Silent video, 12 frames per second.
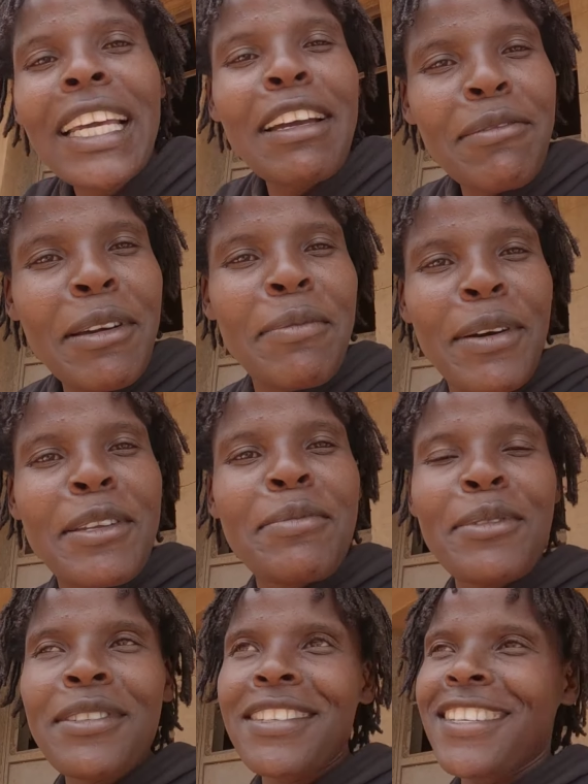I have my
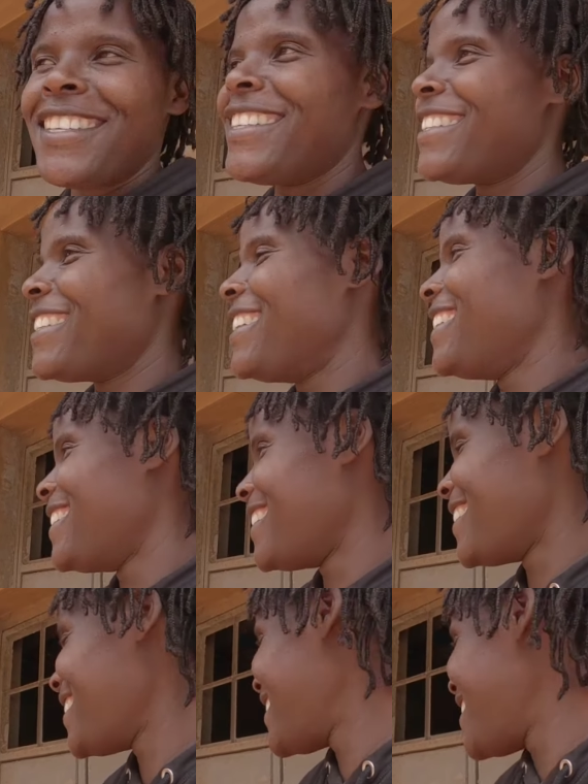passport. The
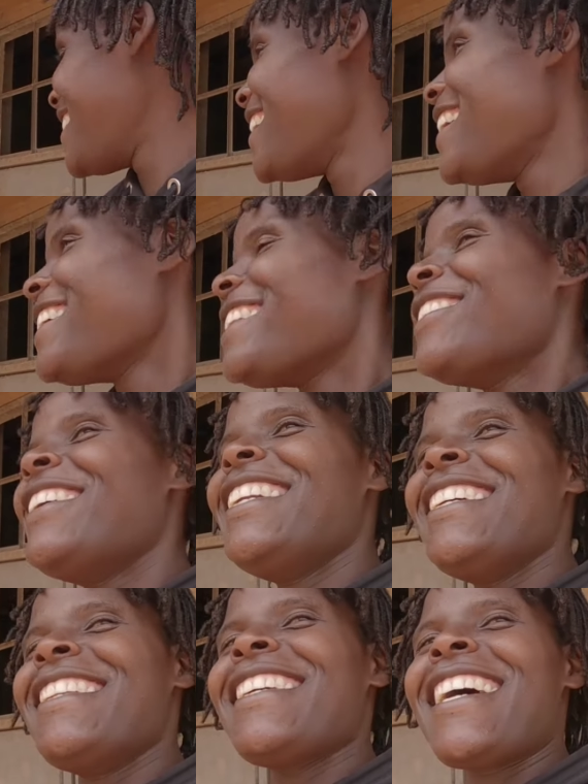
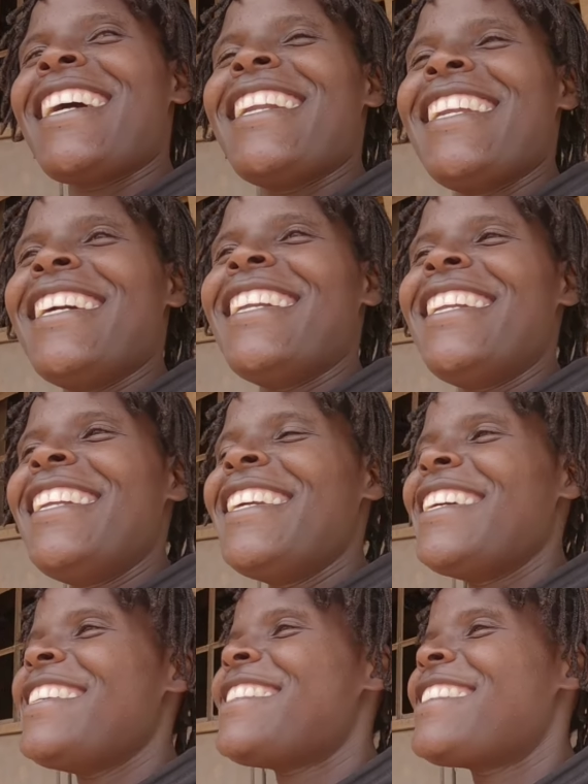only thing I need
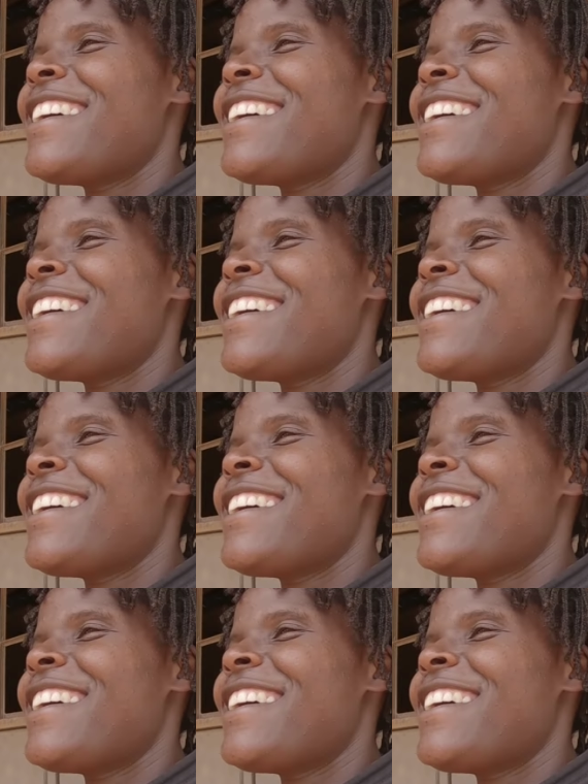is